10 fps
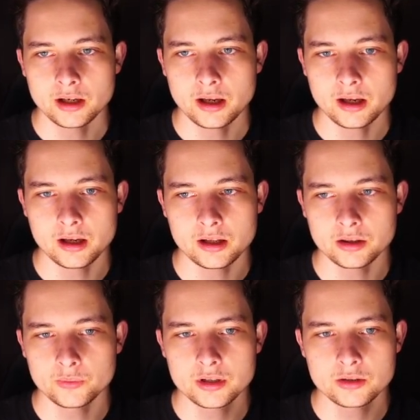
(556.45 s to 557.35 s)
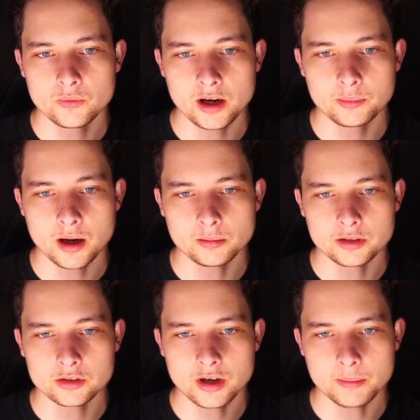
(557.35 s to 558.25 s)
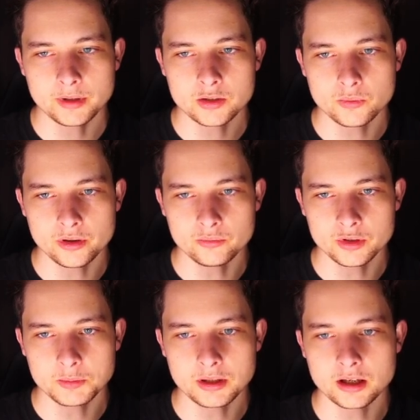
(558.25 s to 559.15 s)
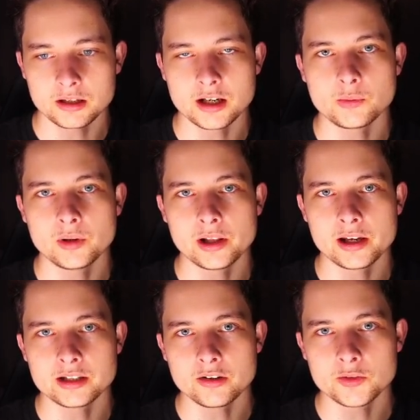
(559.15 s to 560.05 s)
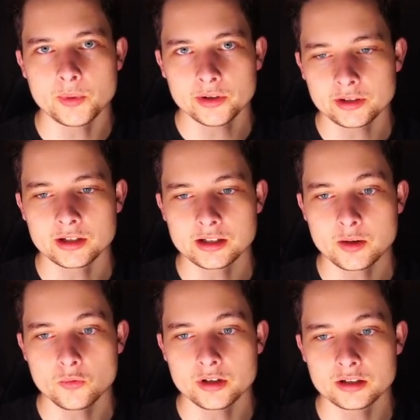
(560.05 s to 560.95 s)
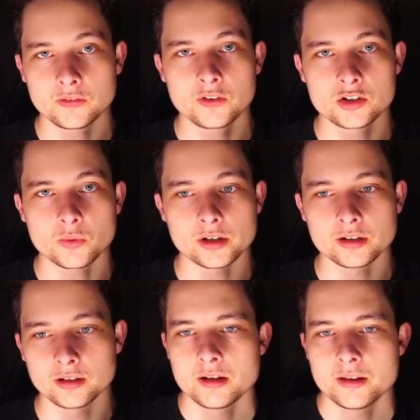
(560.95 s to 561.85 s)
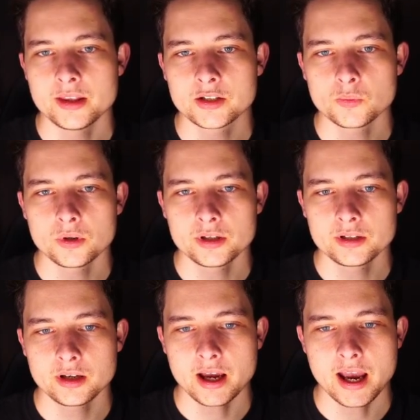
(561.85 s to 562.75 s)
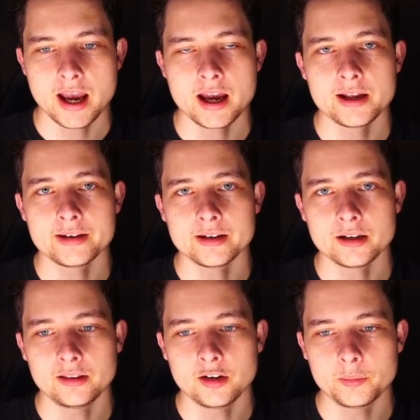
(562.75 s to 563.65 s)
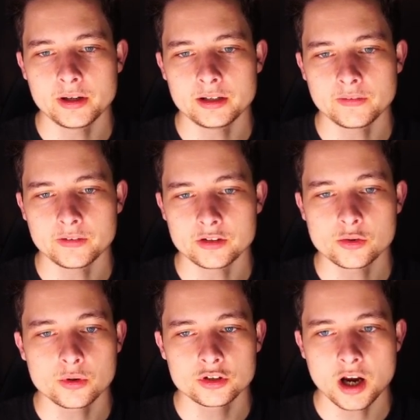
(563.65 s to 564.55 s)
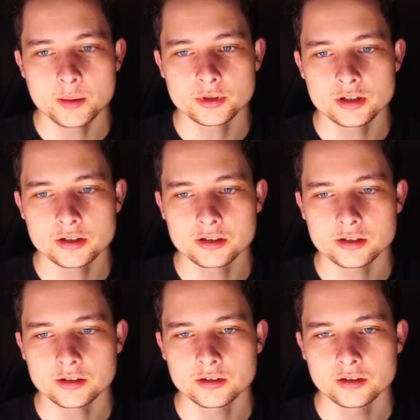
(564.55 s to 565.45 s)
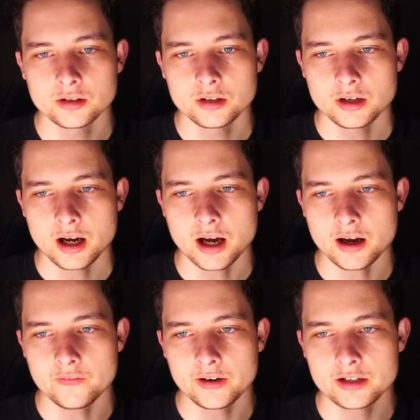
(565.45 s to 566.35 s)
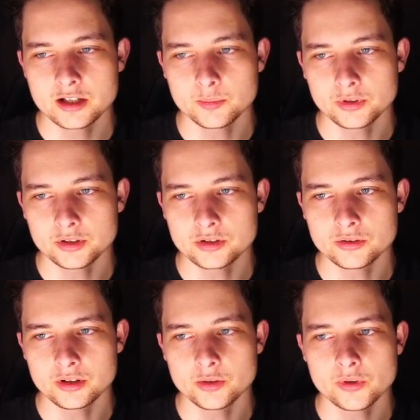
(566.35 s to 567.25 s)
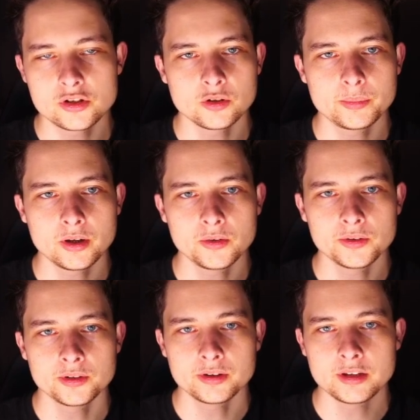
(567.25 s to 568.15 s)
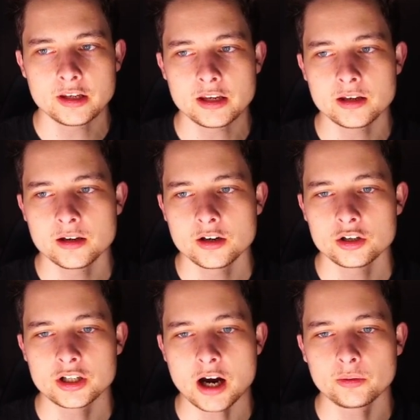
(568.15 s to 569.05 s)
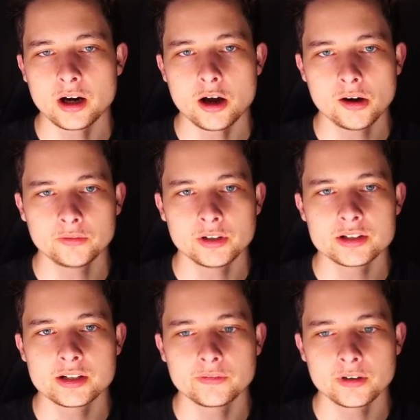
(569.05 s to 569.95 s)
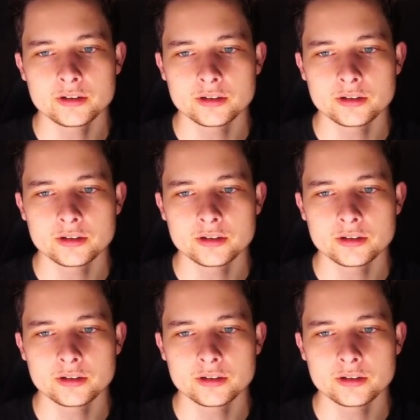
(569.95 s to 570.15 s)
And the reason why I probably scrapped this one was because I realized I was building the same one as the first one. This one had a little bit different storage options, very similar to the original build. The shower, however, is different.